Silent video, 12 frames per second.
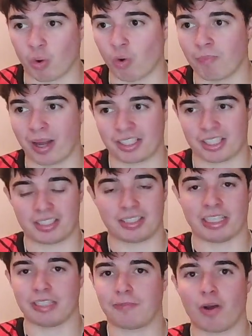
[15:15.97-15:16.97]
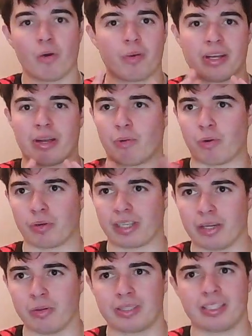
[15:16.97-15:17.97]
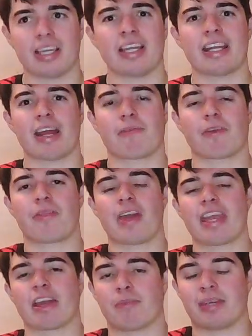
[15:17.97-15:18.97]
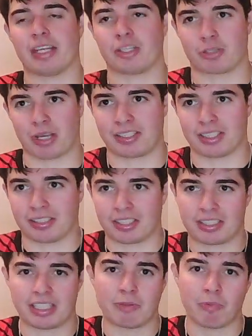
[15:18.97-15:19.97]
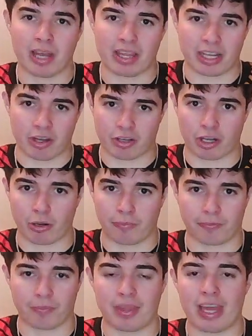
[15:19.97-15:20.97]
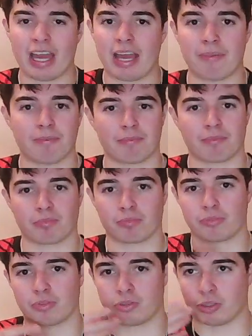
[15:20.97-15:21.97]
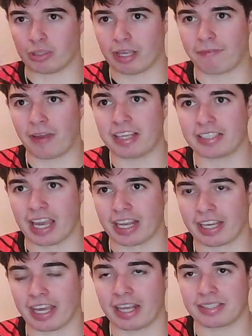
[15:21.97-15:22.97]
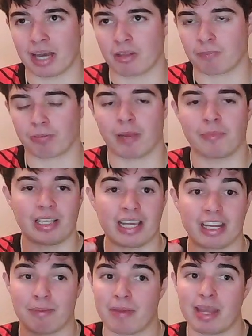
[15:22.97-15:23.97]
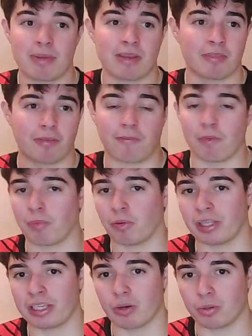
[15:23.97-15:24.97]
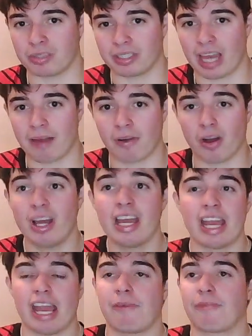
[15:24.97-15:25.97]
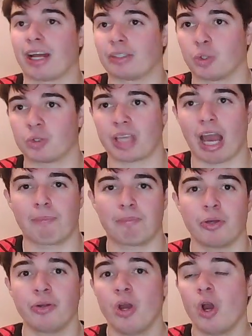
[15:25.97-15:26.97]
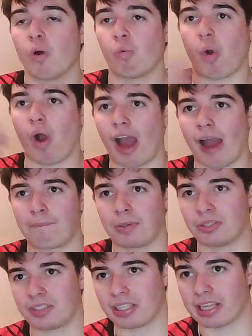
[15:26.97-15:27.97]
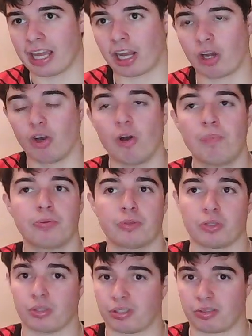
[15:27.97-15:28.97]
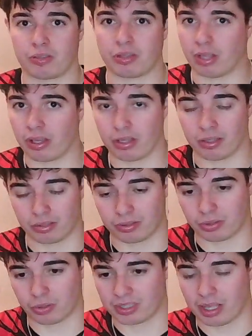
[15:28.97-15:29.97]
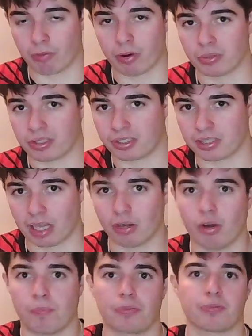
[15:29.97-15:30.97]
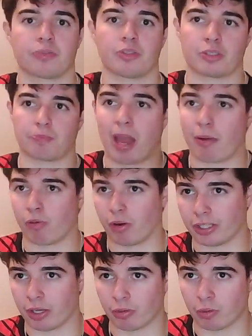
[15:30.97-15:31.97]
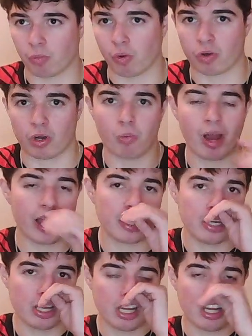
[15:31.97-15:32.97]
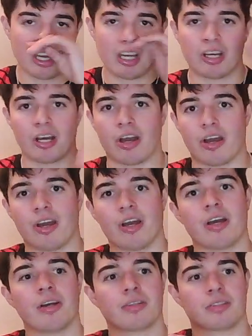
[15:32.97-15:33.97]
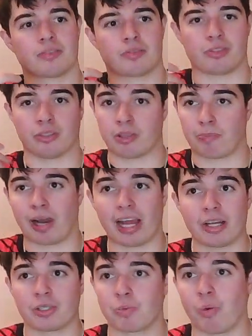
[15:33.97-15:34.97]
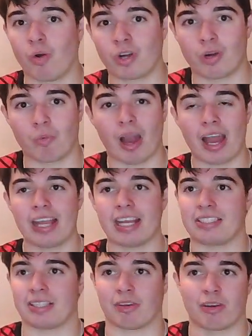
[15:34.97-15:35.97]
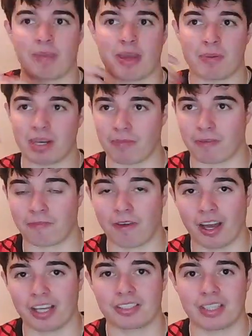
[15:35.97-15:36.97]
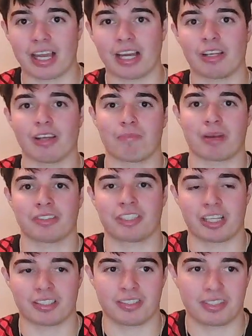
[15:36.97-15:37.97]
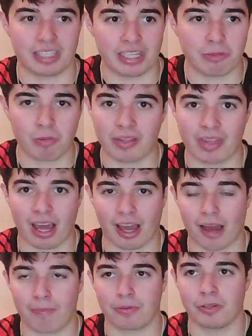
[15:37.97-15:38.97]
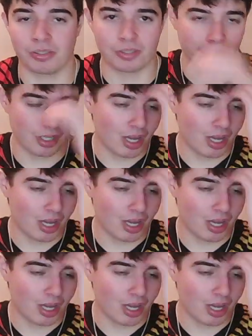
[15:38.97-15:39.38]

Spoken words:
Manchester City's fault and they're all guilty and everything, it'll be interesting to see where they could go from there. Do they face getting kicked out of the Premier League and maybe even the Football League altogether? If that does happen, what happens to their club? Does their owners sell up? Does Pep Guardiola walk away? Do the players walk away? Is it going to be a bit of a fire sale at Manchester City when that happens?